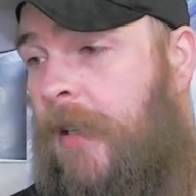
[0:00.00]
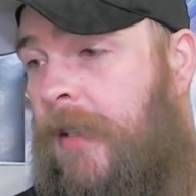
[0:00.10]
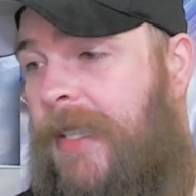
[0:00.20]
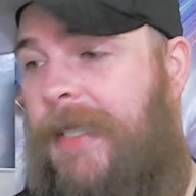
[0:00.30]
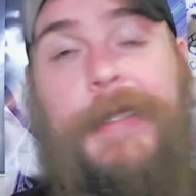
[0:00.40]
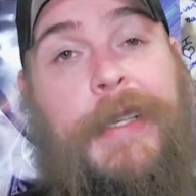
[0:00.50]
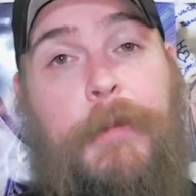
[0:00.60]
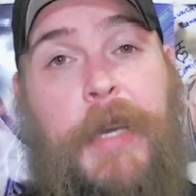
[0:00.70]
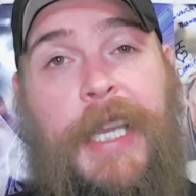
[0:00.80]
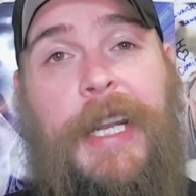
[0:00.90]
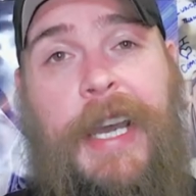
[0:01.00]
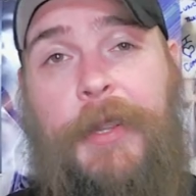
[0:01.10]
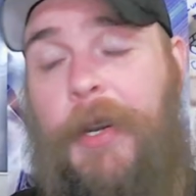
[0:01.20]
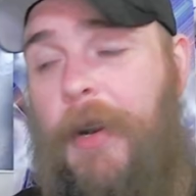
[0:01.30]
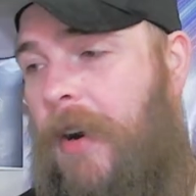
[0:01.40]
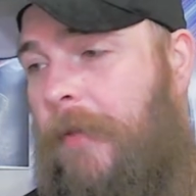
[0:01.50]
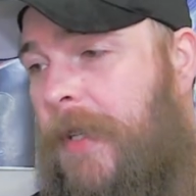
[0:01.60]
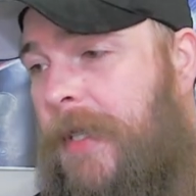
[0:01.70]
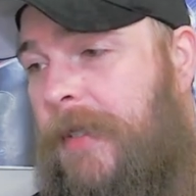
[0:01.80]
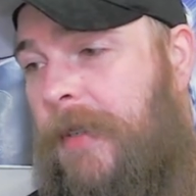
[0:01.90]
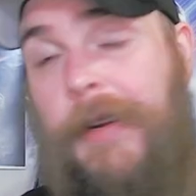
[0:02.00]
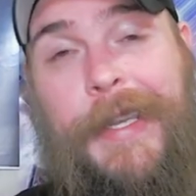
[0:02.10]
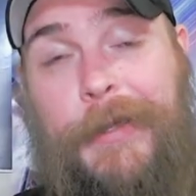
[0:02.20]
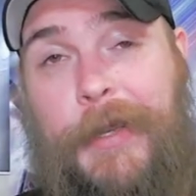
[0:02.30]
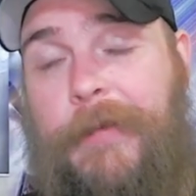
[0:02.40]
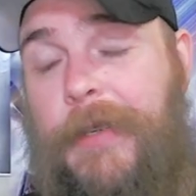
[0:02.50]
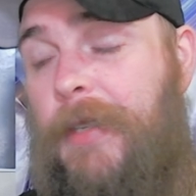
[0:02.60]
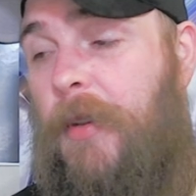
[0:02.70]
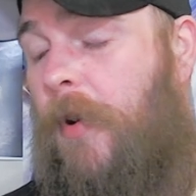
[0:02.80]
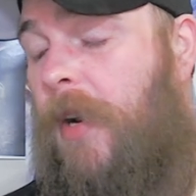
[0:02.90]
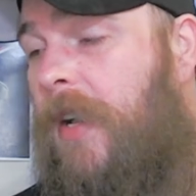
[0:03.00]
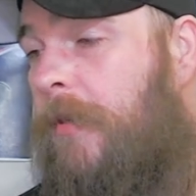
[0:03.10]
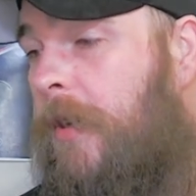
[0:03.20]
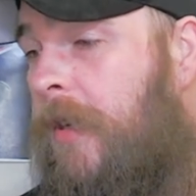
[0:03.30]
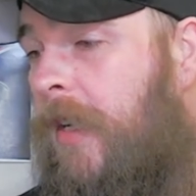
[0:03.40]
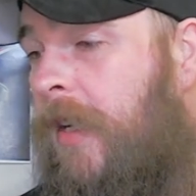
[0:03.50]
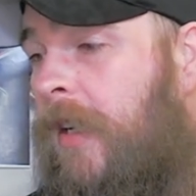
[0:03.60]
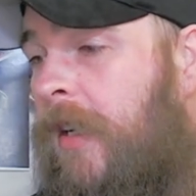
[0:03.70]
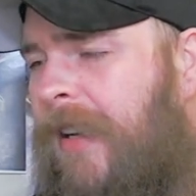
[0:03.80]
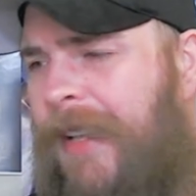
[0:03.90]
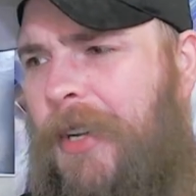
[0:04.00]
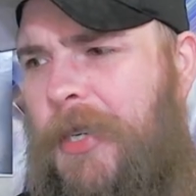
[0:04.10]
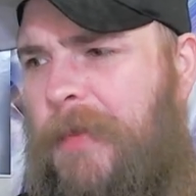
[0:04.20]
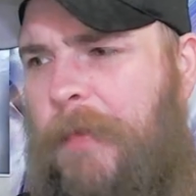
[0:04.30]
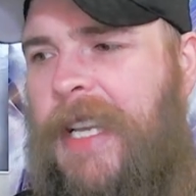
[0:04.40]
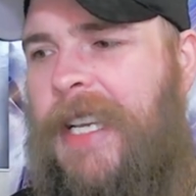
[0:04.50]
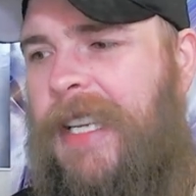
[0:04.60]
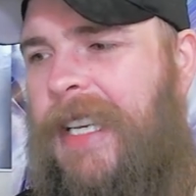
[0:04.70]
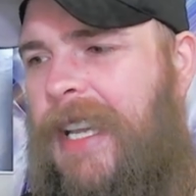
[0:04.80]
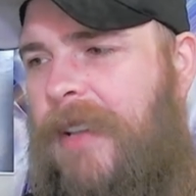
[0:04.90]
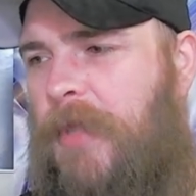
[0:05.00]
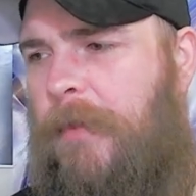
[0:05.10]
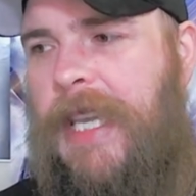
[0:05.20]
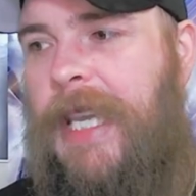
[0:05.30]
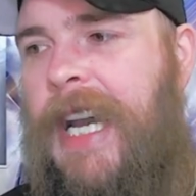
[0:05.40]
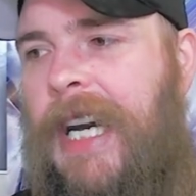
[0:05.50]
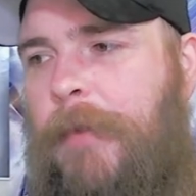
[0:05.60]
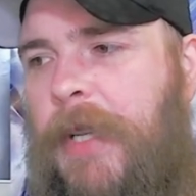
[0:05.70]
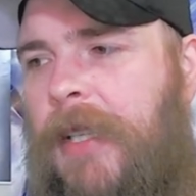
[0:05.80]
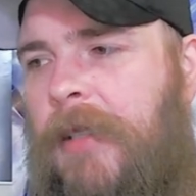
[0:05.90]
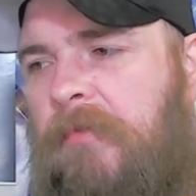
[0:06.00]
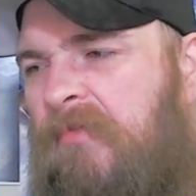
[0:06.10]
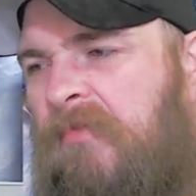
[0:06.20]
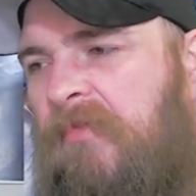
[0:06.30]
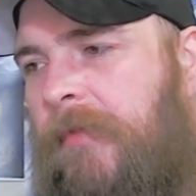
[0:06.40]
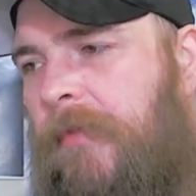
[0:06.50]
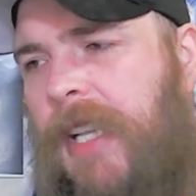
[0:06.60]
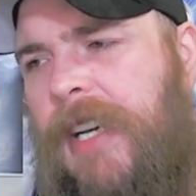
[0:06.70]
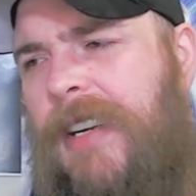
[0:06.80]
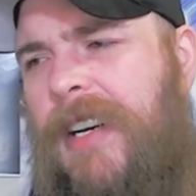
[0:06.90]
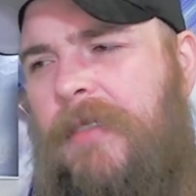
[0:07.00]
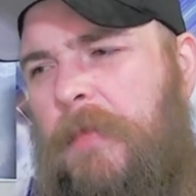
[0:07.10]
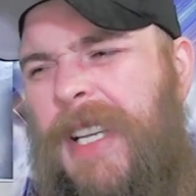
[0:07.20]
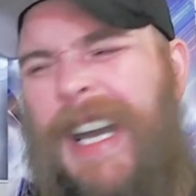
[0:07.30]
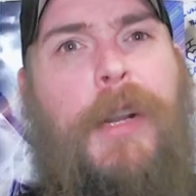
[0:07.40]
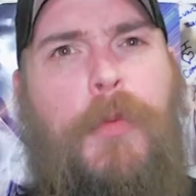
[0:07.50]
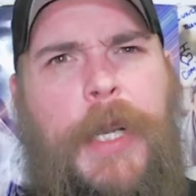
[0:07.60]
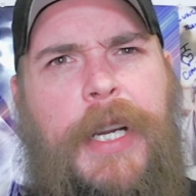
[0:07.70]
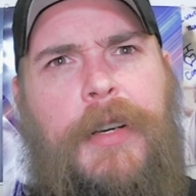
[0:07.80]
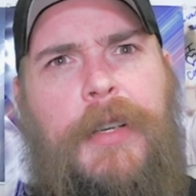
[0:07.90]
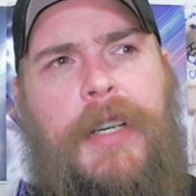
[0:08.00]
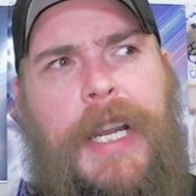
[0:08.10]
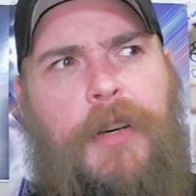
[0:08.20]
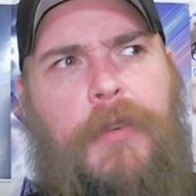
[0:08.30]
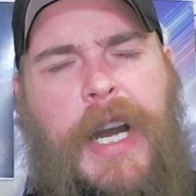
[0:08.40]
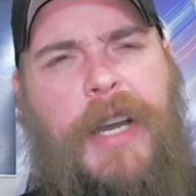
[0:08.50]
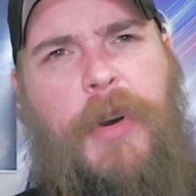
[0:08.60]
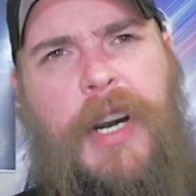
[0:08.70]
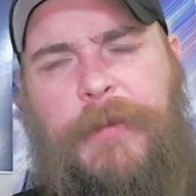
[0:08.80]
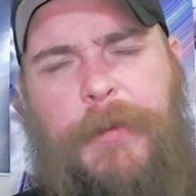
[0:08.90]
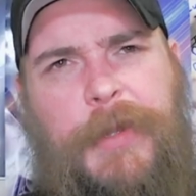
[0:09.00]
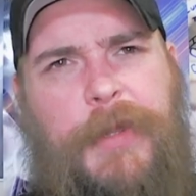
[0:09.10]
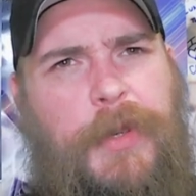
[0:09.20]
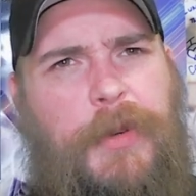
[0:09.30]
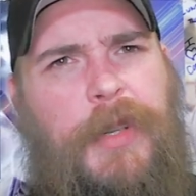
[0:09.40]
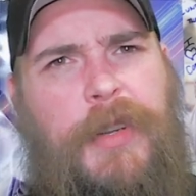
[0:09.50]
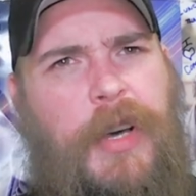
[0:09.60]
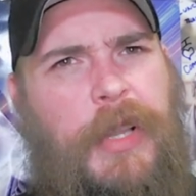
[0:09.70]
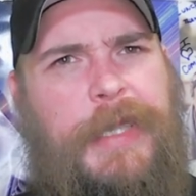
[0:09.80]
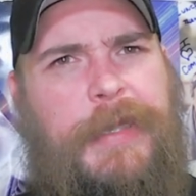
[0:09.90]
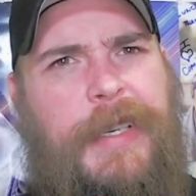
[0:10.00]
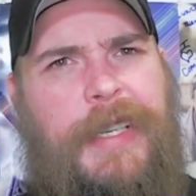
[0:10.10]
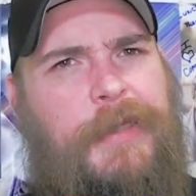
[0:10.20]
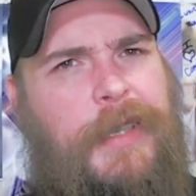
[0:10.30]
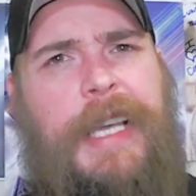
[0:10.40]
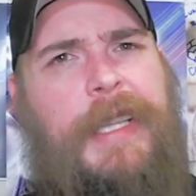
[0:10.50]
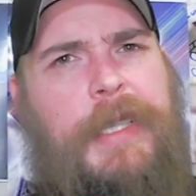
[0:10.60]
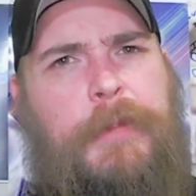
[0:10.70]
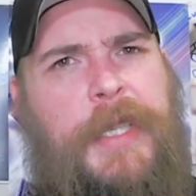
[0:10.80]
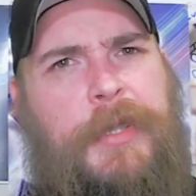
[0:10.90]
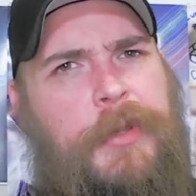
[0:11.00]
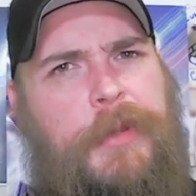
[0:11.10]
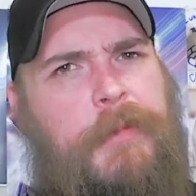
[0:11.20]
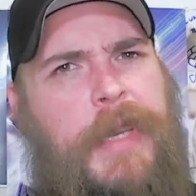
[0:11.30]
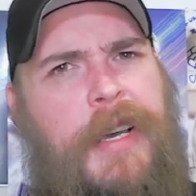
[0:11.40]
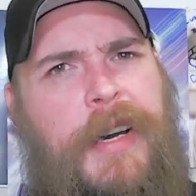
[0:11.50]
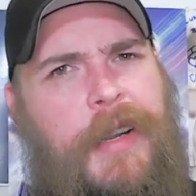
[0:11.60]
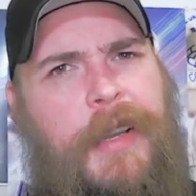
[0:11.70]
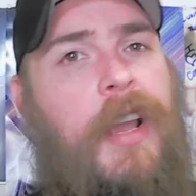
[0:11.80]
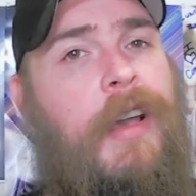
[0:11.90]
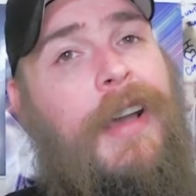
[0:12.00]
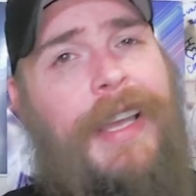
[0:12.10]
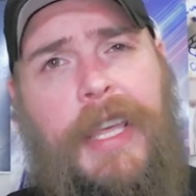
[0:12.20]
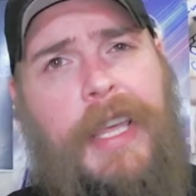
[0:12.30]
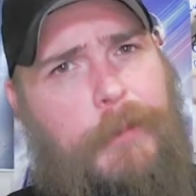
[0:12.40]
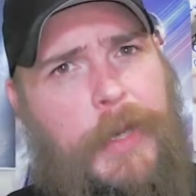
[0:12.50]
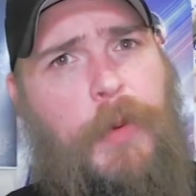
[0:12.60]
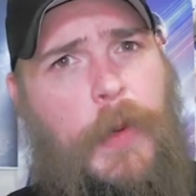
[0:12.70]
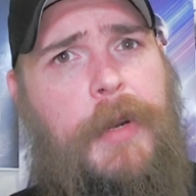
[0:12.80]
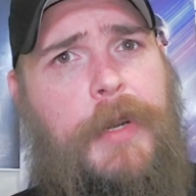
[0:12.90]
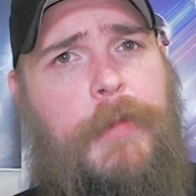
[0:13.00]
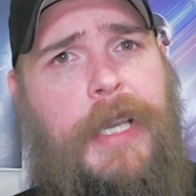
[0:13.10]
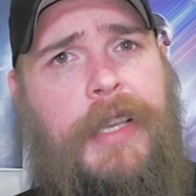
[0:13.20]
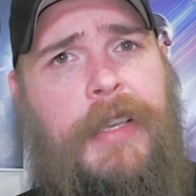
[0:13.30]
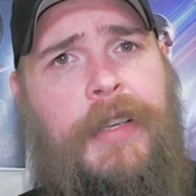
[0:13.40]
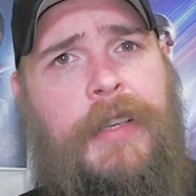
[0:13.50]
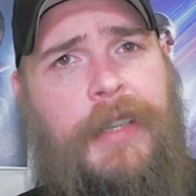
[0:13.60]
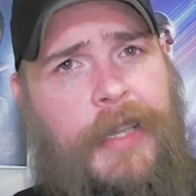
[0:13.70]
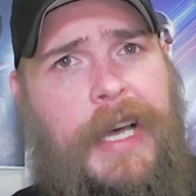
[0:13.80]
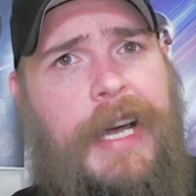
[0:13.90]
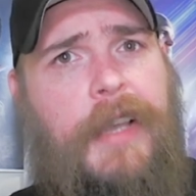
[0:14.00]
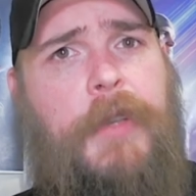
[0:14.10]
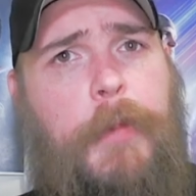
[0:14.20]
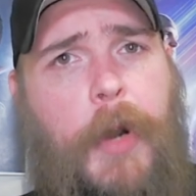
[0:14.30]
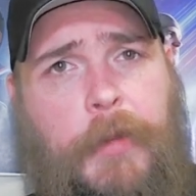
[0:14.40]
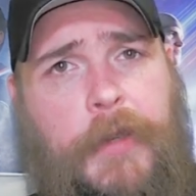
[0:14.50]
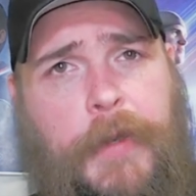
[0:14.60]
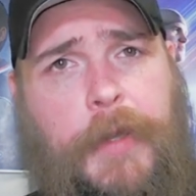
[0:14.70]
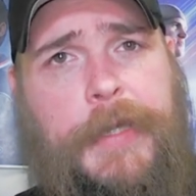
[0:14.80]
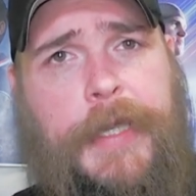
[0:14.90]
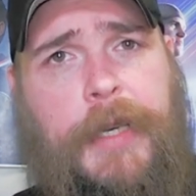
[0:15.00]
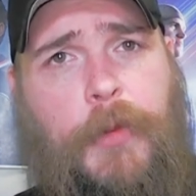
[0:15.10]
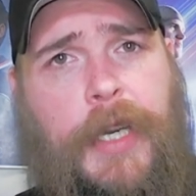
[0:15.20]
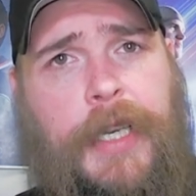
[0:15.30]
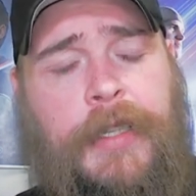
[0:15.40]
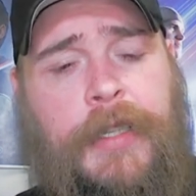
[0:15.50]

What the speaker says: This is them hanging out in their office, or his office, or whatever, and they're just playing games. Be happy. I don't know. Kind of weird. I know if my wife was doing all these things and had these pictures of men hugging, it'd be weird to me. A lot of you probably feel the same way.